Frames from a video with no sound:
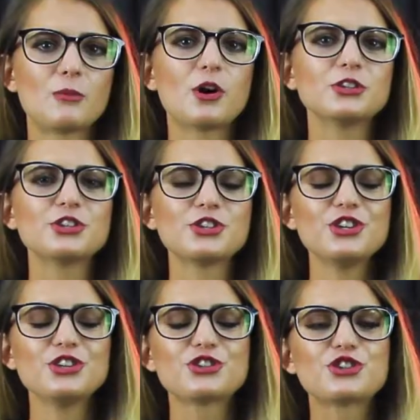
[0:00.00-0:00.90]
Modric
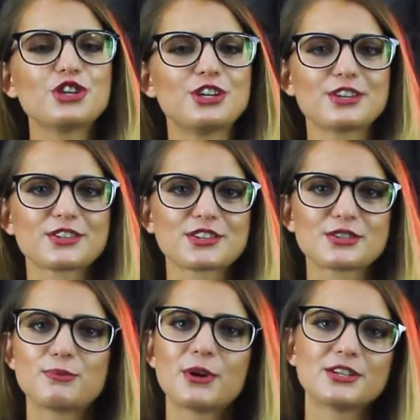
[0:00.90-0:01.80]
is genius,
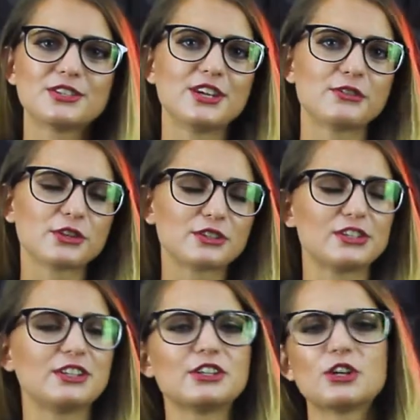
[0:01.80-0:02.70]
but
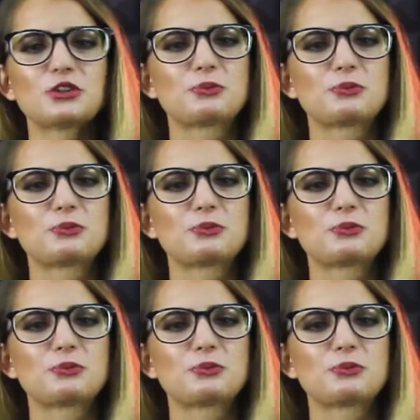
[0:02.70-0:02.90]
definitely not on